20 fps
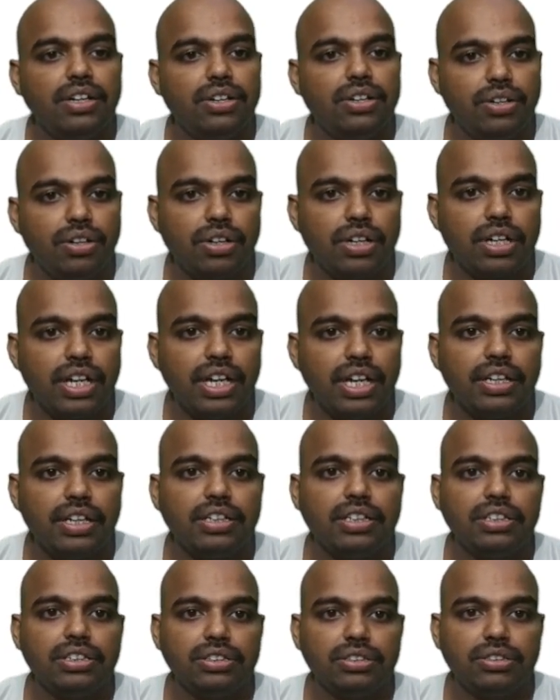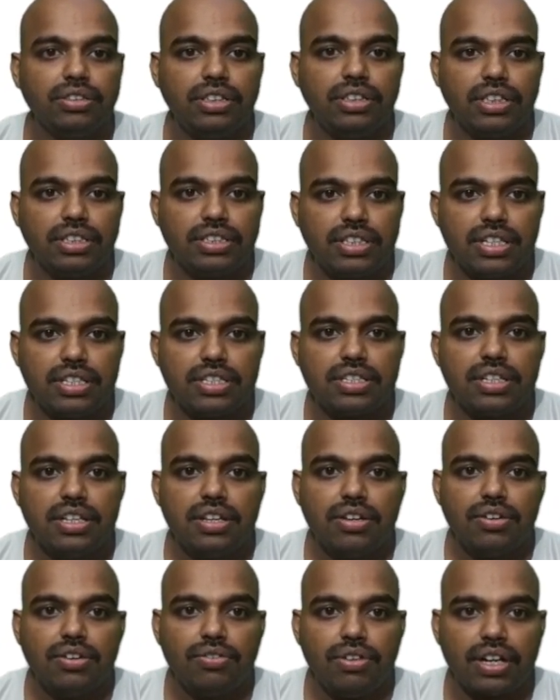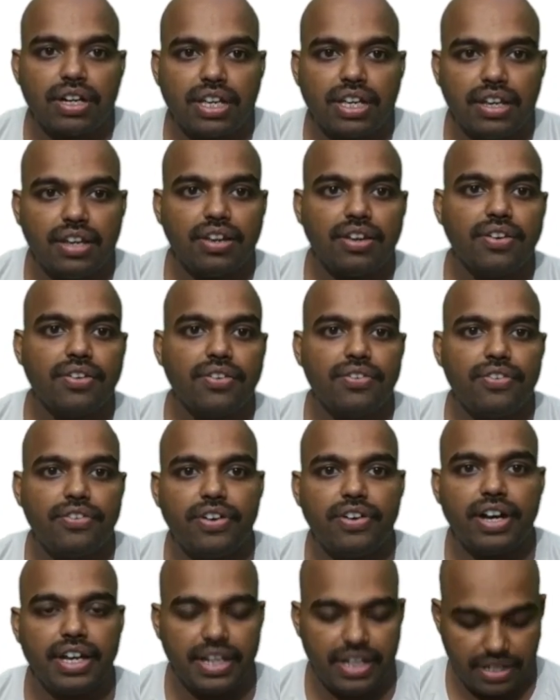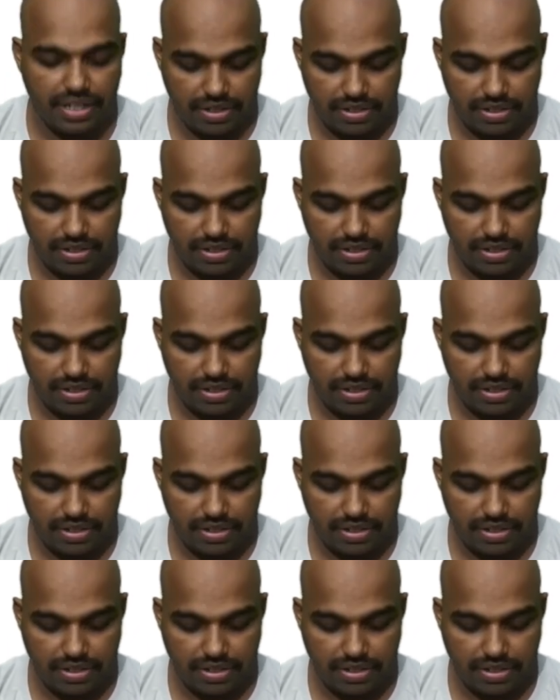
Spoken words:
Okay, so this is working fine.